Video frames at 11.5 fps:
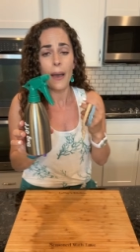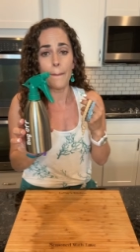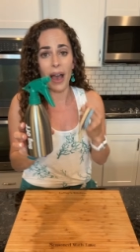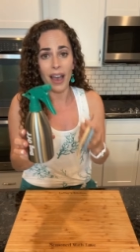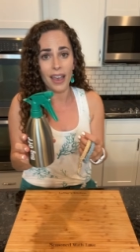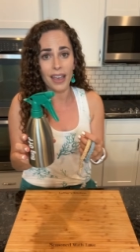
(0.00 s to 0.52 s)

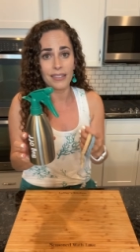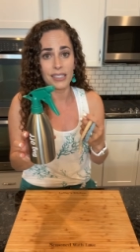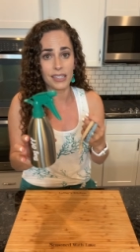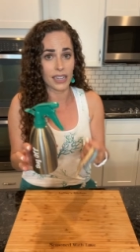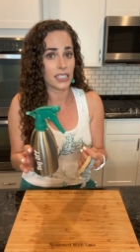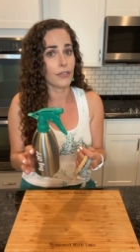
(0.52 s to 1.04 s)
by
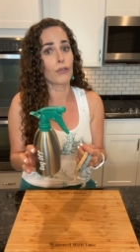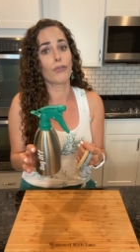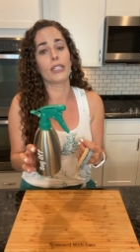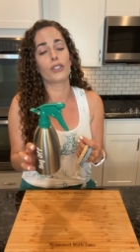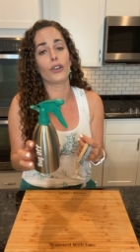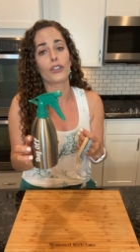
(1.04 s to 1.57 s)
scientific
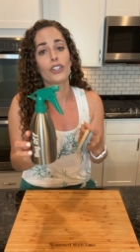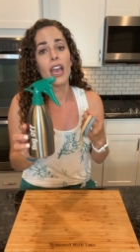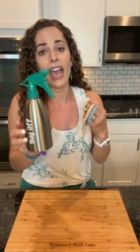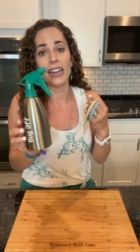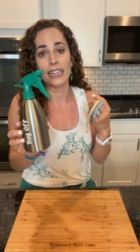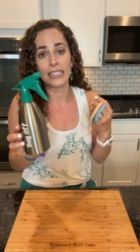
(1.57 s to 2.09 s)
research,
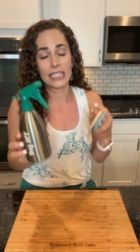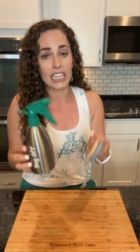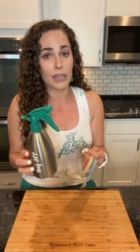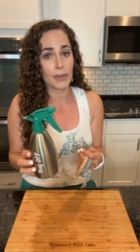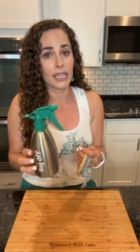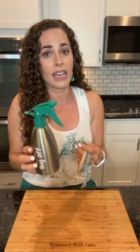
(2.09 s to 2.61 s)
and it is
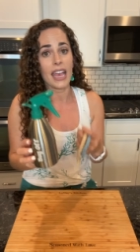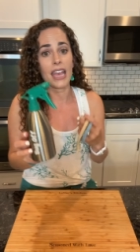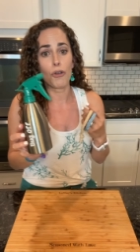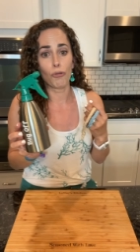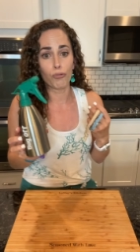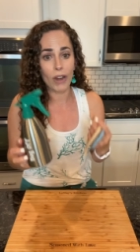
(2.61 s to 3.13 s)
EPA
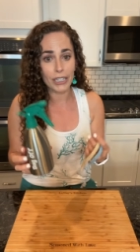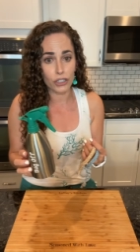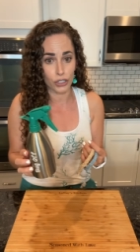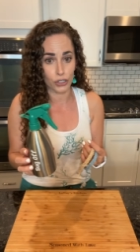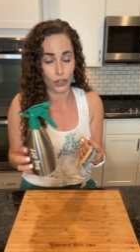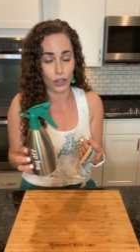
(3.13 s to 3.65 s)

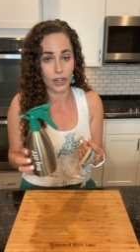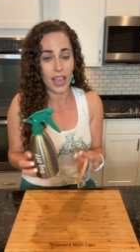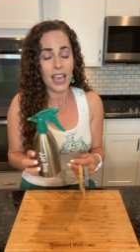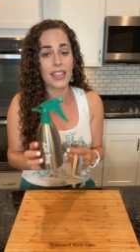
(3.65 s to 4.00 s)
registered